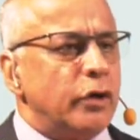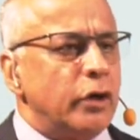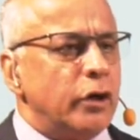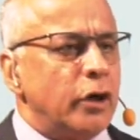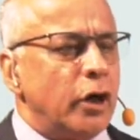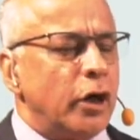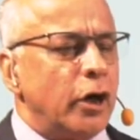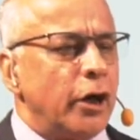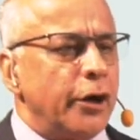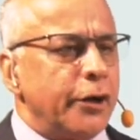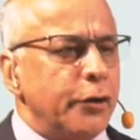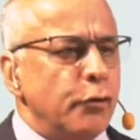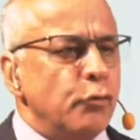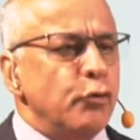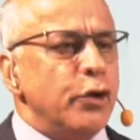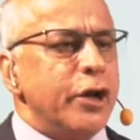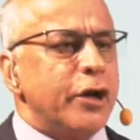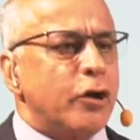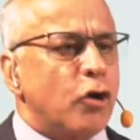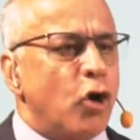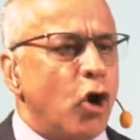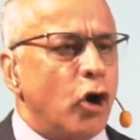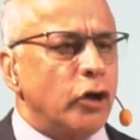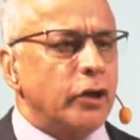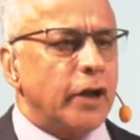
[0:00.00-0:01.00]

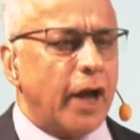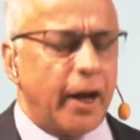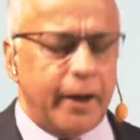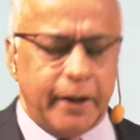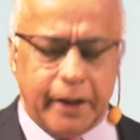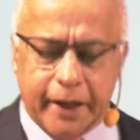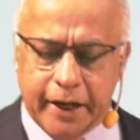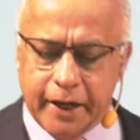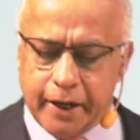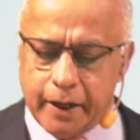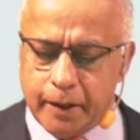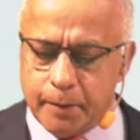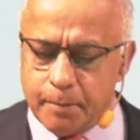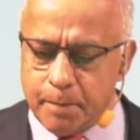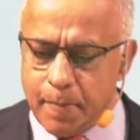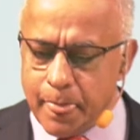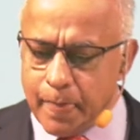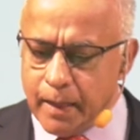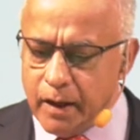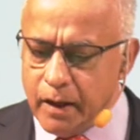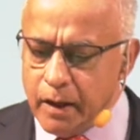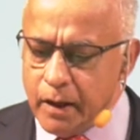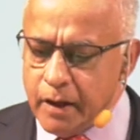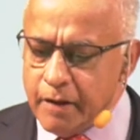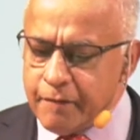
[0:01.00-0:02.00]
unicorn idea,
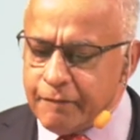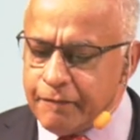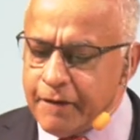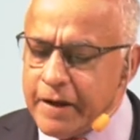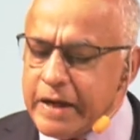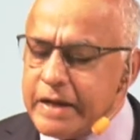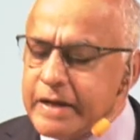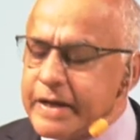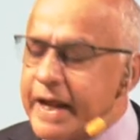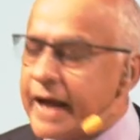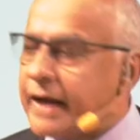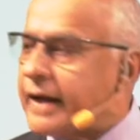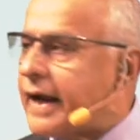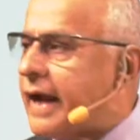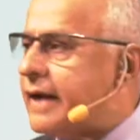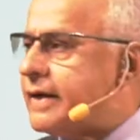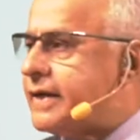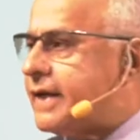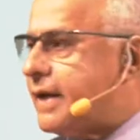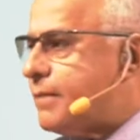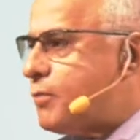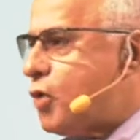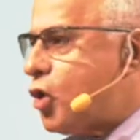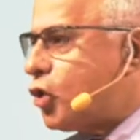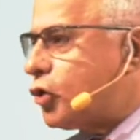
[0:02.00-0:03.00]
FinTech can
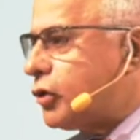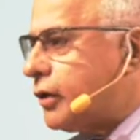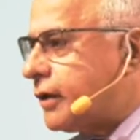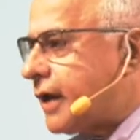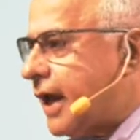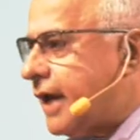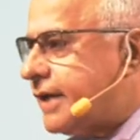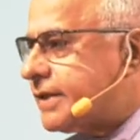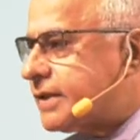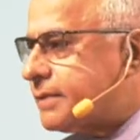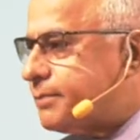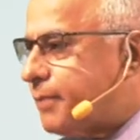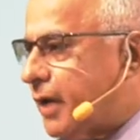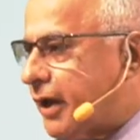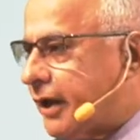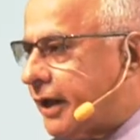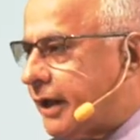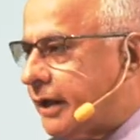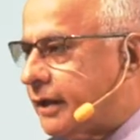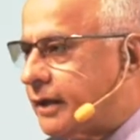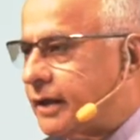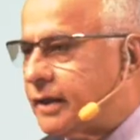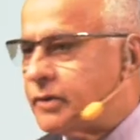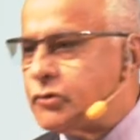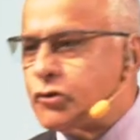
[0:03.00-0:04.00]
democratize money.
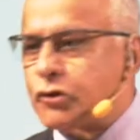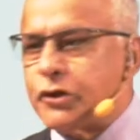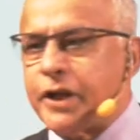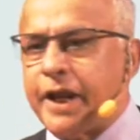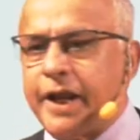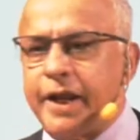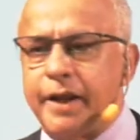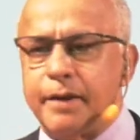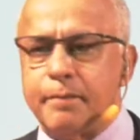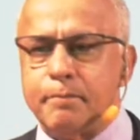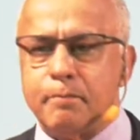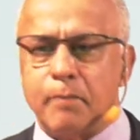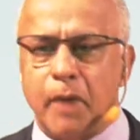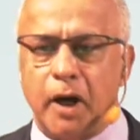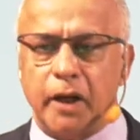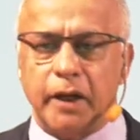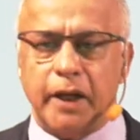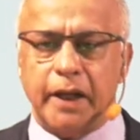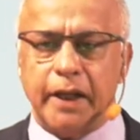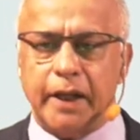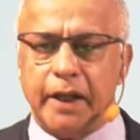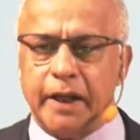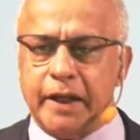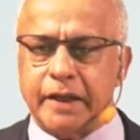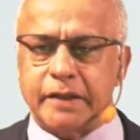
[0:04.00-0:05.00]
Today,
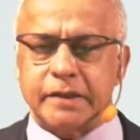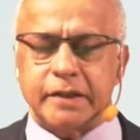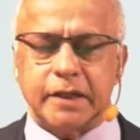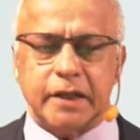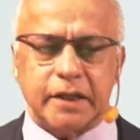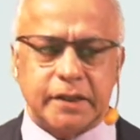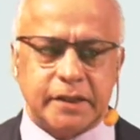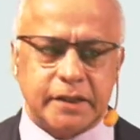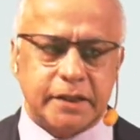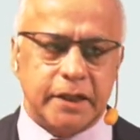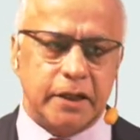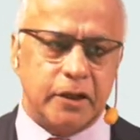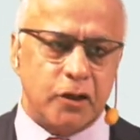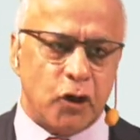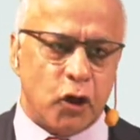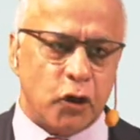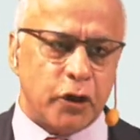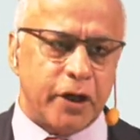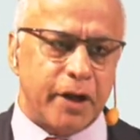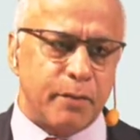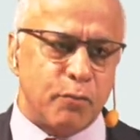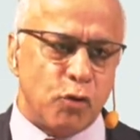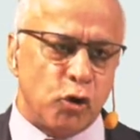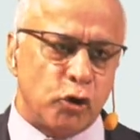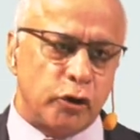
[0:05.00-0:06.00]
money is still not
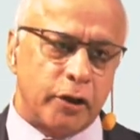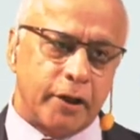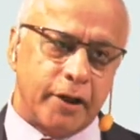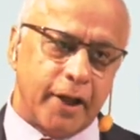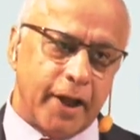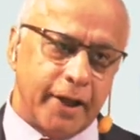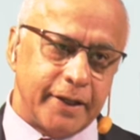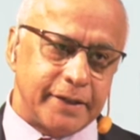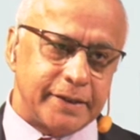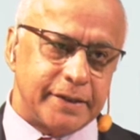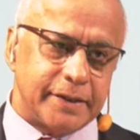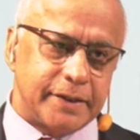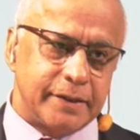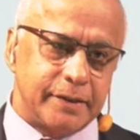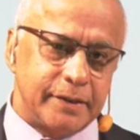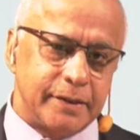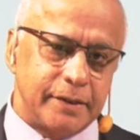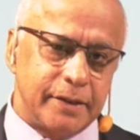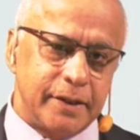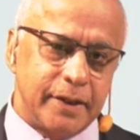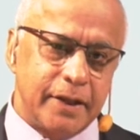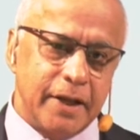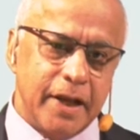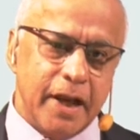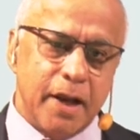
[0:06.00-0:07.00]
democratized.
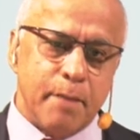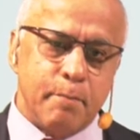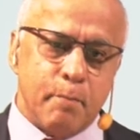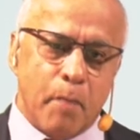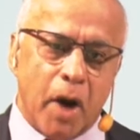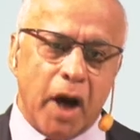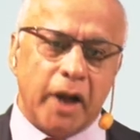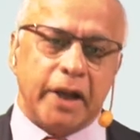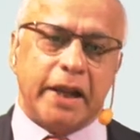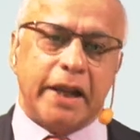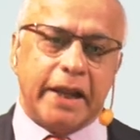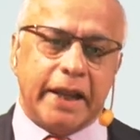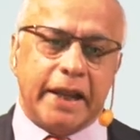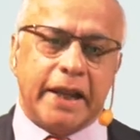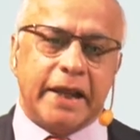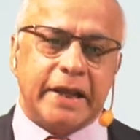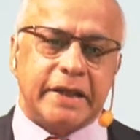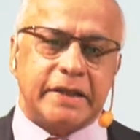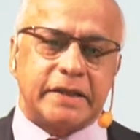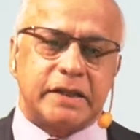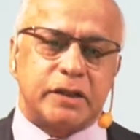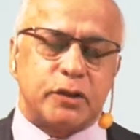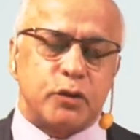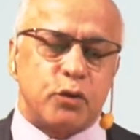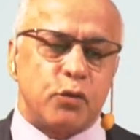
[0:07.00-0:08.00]
Money
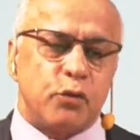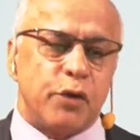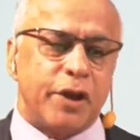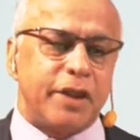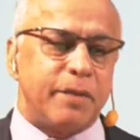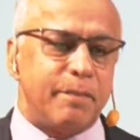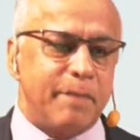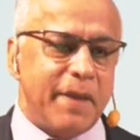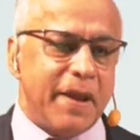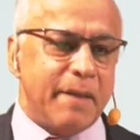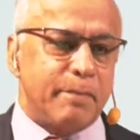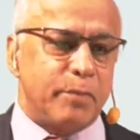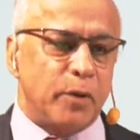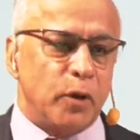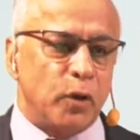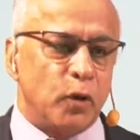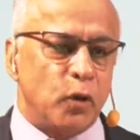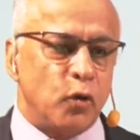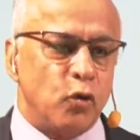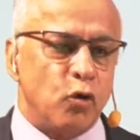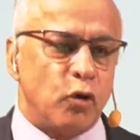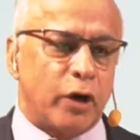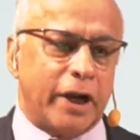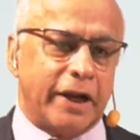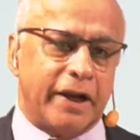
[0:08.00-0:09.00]
is with people
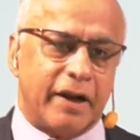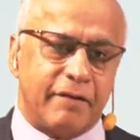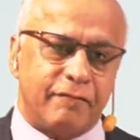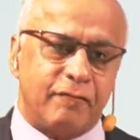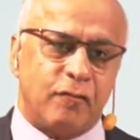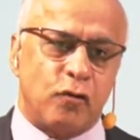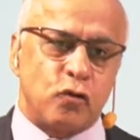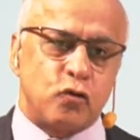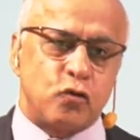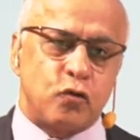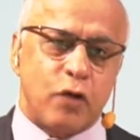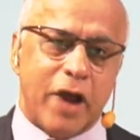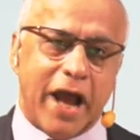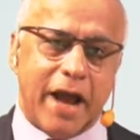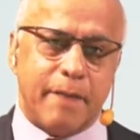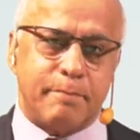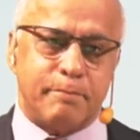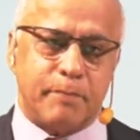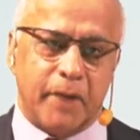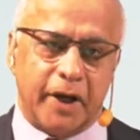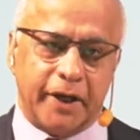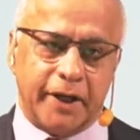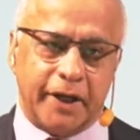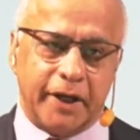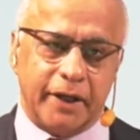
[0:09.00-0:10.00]
who can afford to have
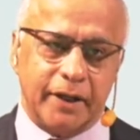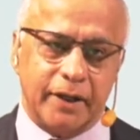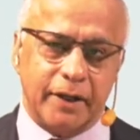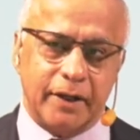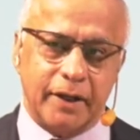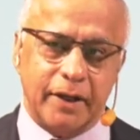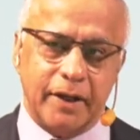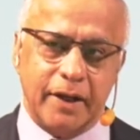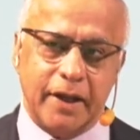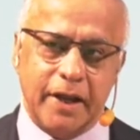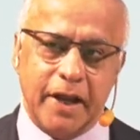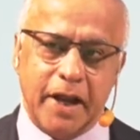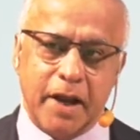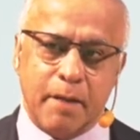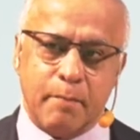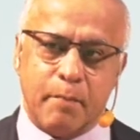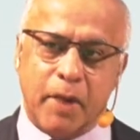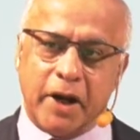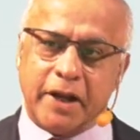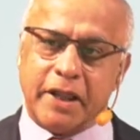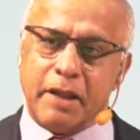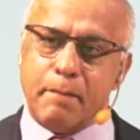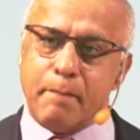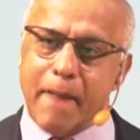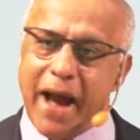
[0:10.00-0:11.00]
money.
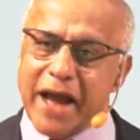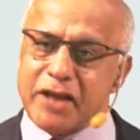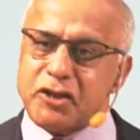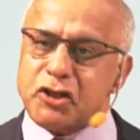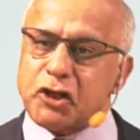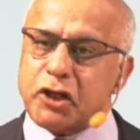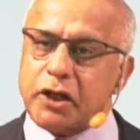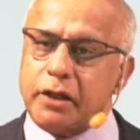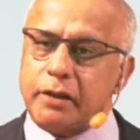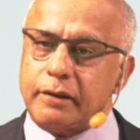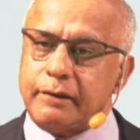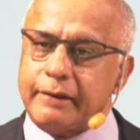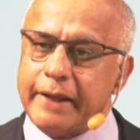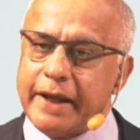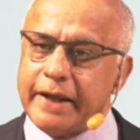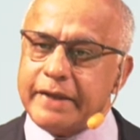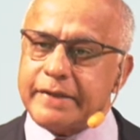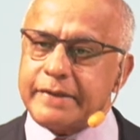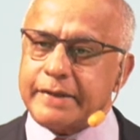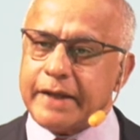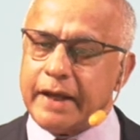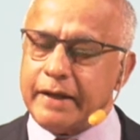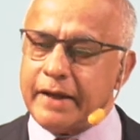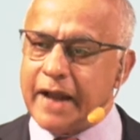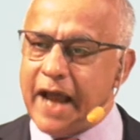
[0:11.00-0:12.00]
But the magical things
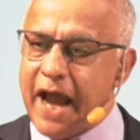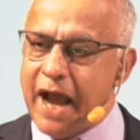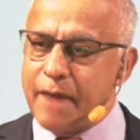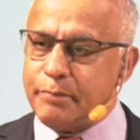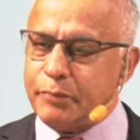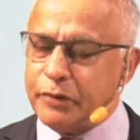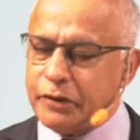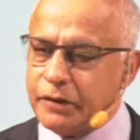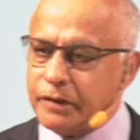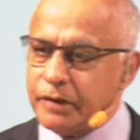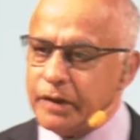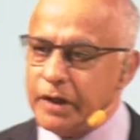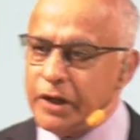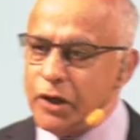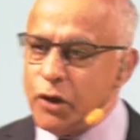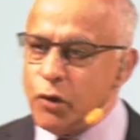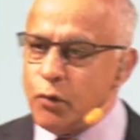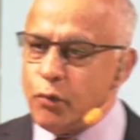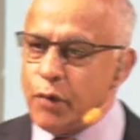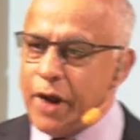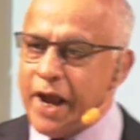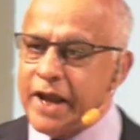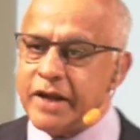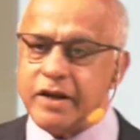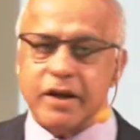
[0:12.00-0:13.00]
can happen
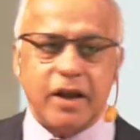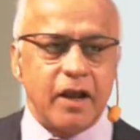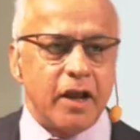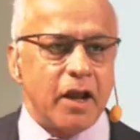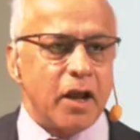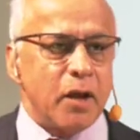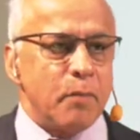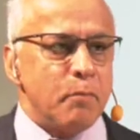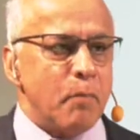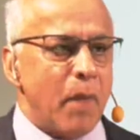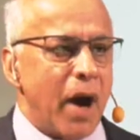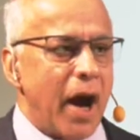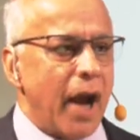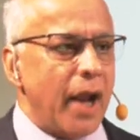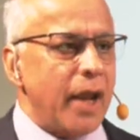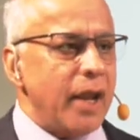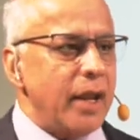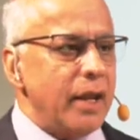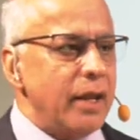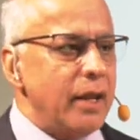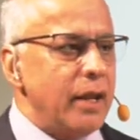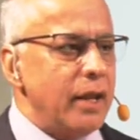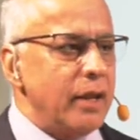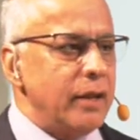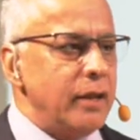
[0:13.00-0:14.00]
when
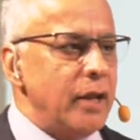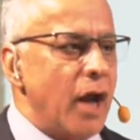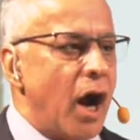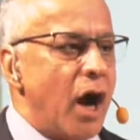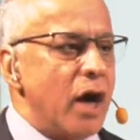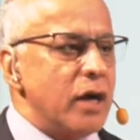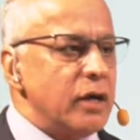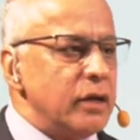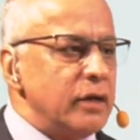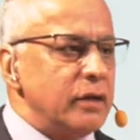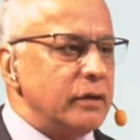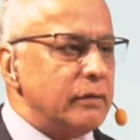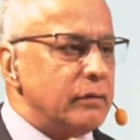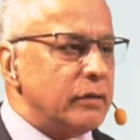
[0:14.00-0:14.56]
my young